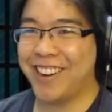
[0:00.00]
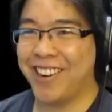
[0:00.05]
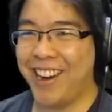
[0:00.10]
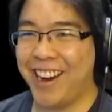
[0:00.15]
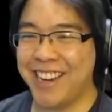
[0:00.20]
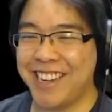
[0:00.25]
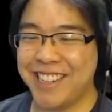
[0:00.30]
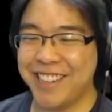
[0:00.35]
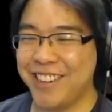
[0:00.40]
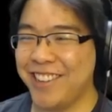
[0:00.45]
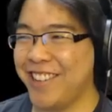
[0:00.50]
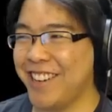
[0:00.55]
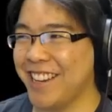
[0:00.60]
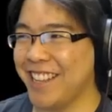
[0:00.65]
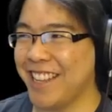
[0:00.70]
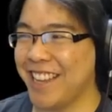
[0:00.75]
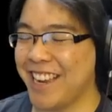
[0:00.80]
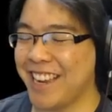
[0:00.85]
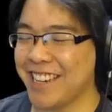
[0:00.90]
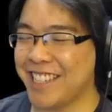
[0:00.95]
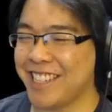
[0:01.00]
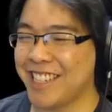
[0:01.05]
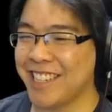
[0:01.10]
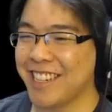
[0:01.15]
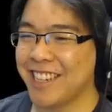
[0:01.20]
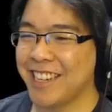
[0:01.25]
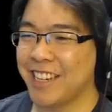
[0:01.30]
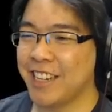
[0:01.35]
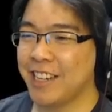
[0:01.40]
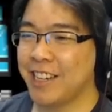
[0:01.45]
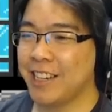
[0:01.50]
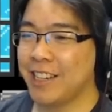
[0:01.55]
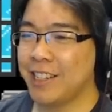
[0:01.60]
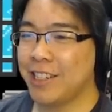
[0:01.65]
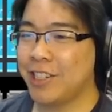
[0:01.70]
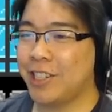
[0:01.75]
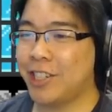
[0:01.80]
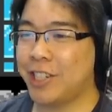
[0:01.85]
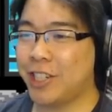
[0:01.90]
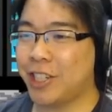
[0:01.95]
do I do with this?
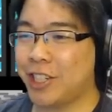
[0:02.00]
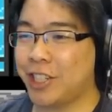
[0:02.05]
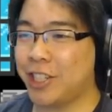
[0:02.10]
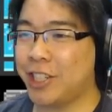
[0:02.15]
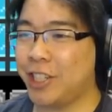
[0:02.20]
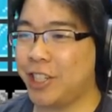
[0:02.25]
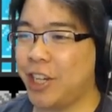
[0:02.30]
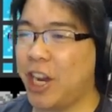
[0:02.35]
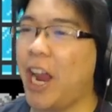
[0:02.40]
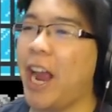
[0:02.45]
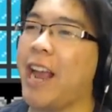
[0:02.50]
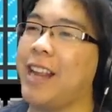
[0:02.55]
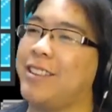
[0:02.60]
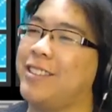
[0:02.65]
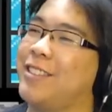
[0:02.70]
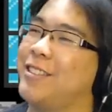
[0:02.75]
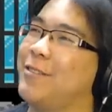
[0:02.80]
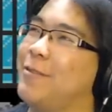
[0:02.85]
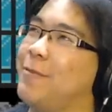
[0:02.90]
Shit!